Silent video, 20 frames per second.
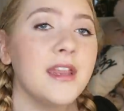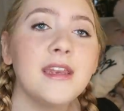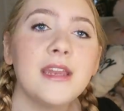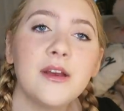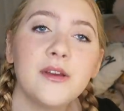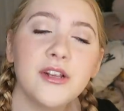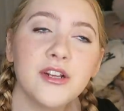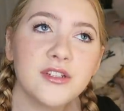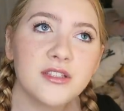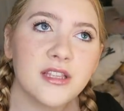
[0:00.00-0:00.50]

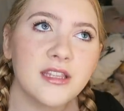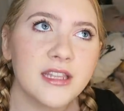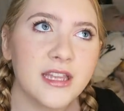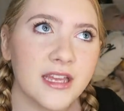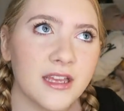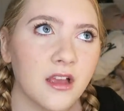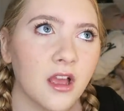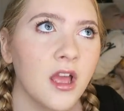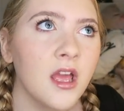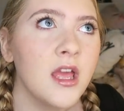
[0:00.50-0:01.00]
Now here's the
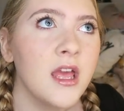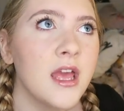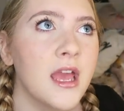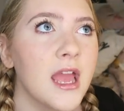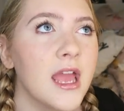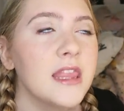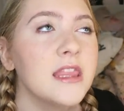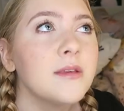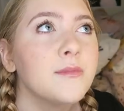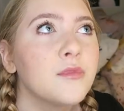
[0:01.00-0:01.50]
thing.
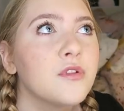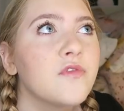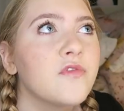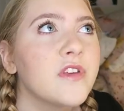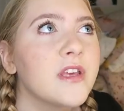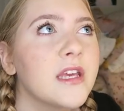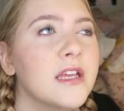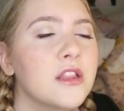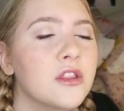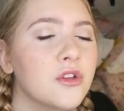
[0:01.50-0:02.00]
In the
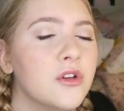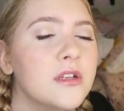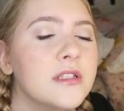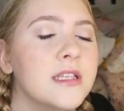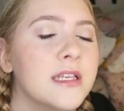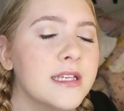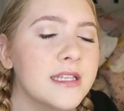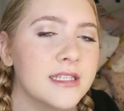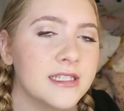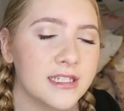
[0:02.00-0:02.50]
movie, it
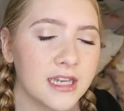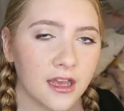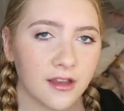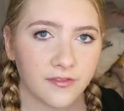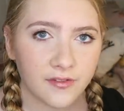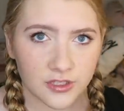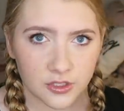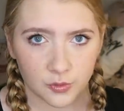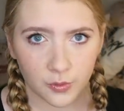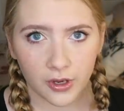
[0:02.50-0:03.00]
looks like
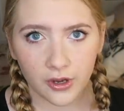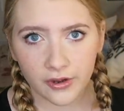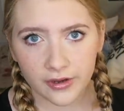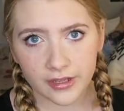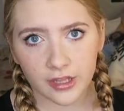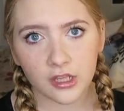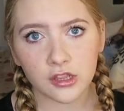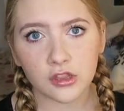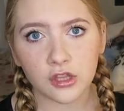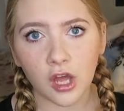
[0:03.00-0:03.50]
Steph is
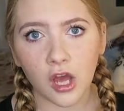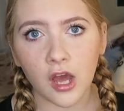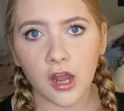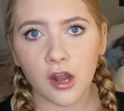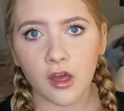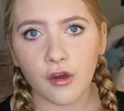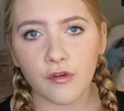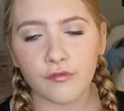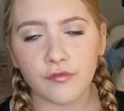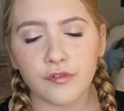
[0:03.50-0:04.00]
wearing a
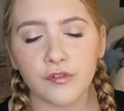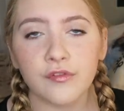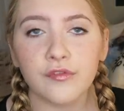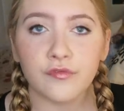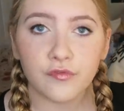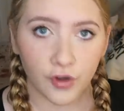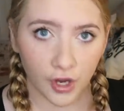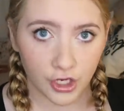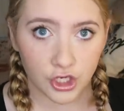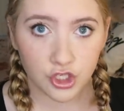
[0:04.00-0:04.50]
lot of
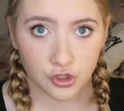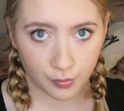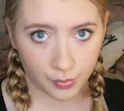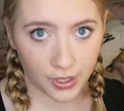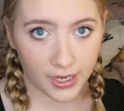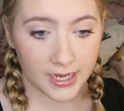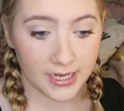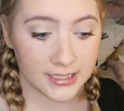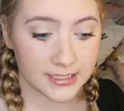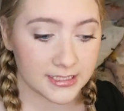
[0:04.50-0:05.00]
French
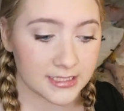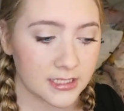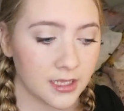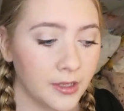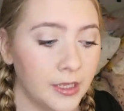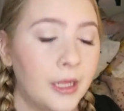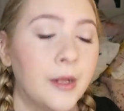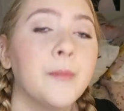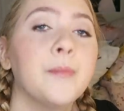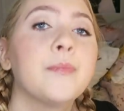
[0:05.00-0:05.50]
braids.
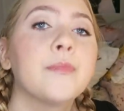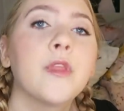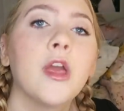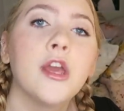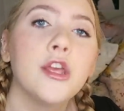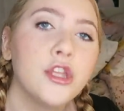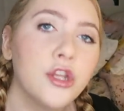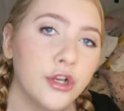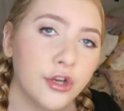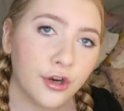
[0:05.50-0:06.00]

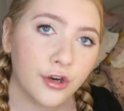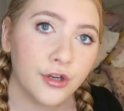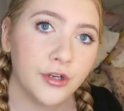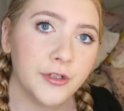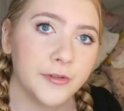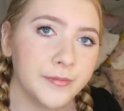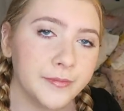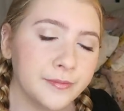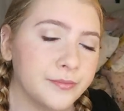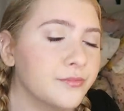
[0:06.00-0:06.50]
Your
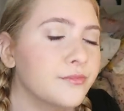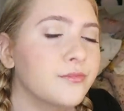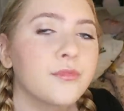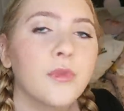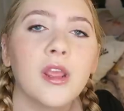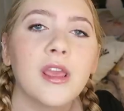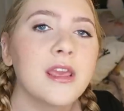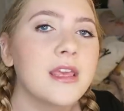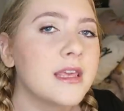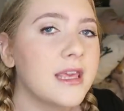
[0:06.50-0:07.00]
girl
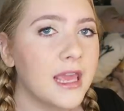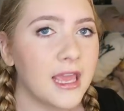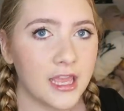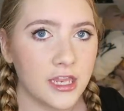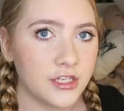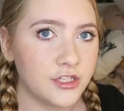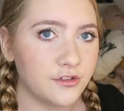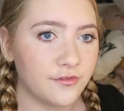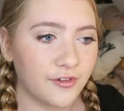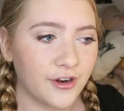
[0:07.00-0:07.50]

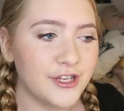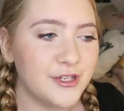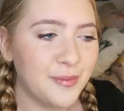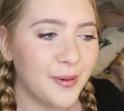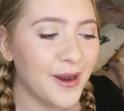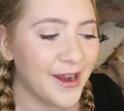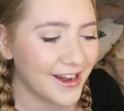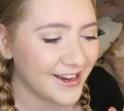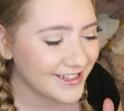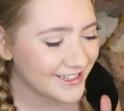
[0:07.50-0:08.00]
can't do French
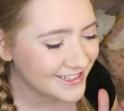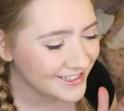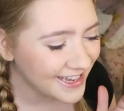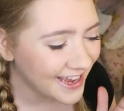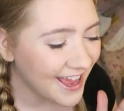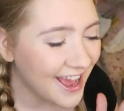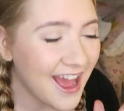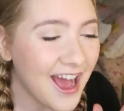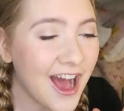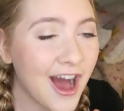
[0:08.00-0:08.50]
braids.
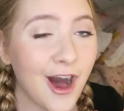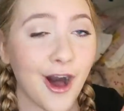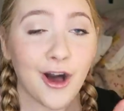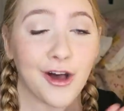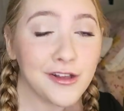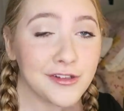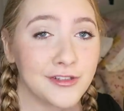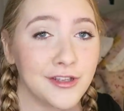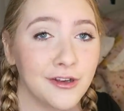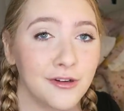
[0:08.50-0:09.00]

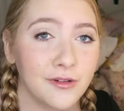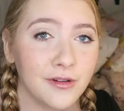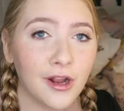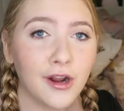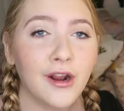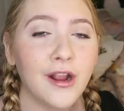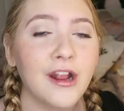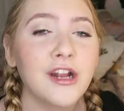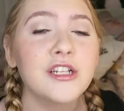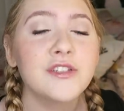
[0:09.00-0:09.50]
Also,
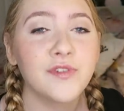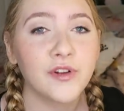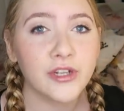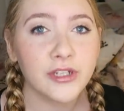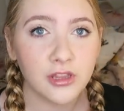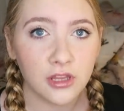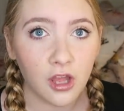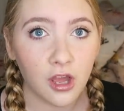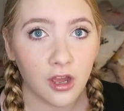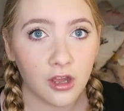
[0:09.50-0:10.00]
her hair is
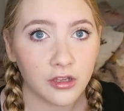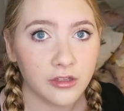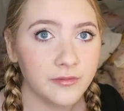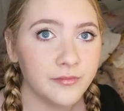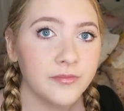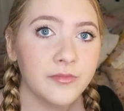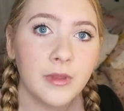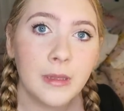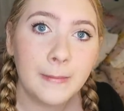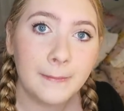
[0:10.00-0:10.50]
very
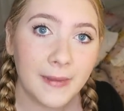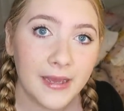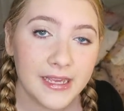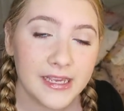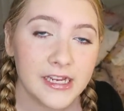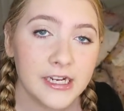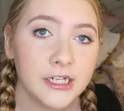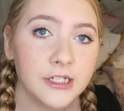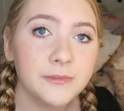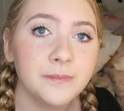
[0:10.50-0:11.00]
long. My
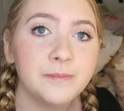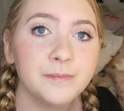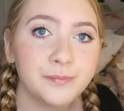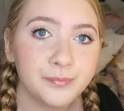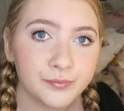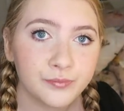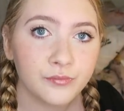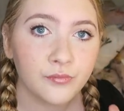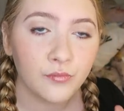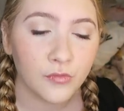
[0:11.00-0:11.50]
hair,
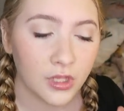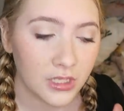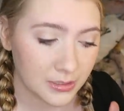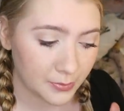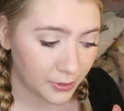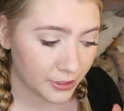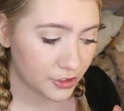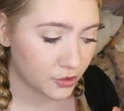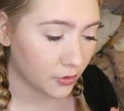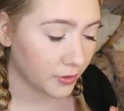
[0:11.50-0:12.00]
it's pretty